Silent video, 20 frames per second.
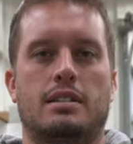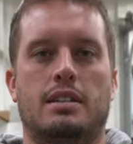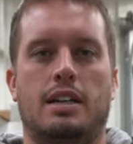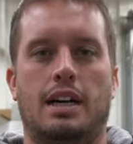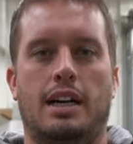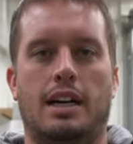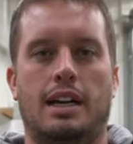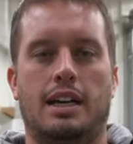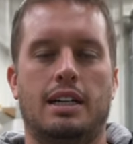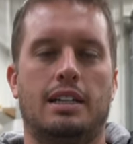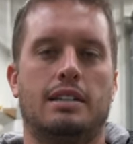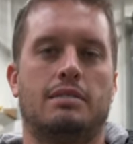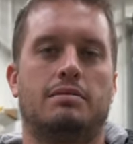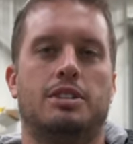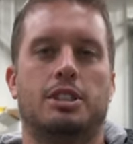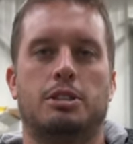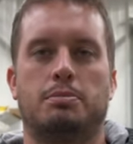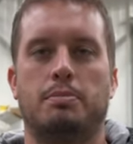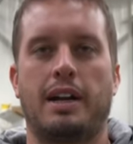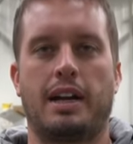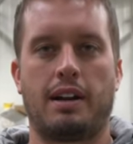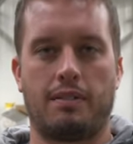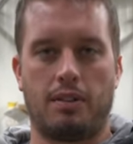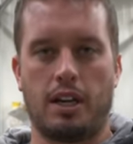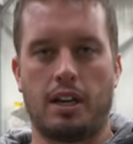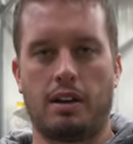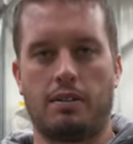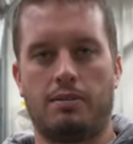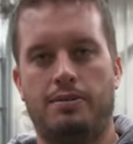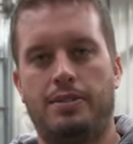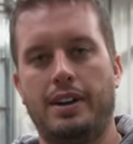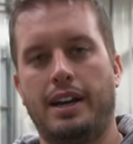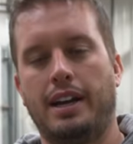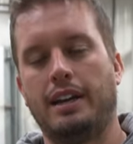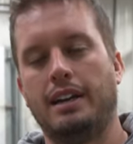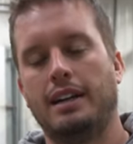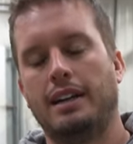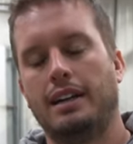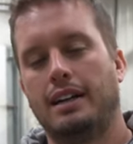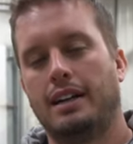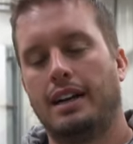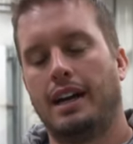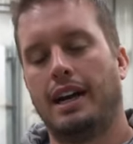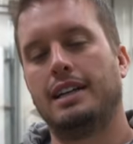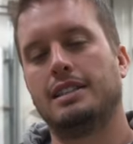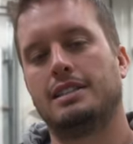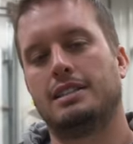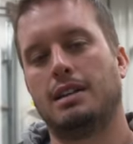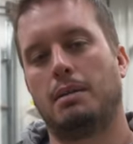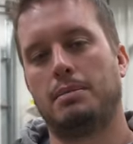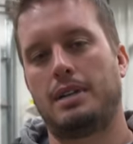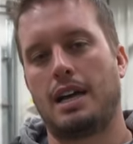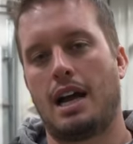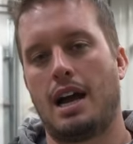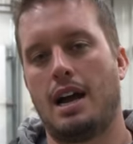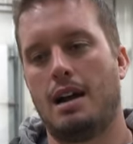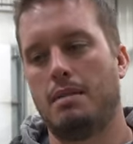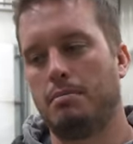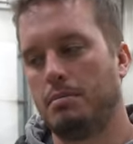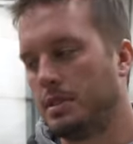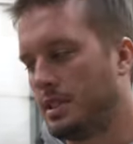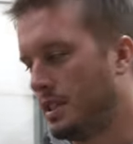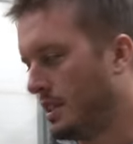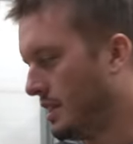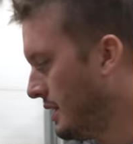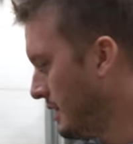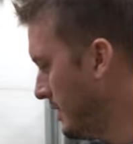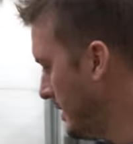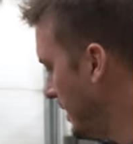uh, just make everything fit and sometimes,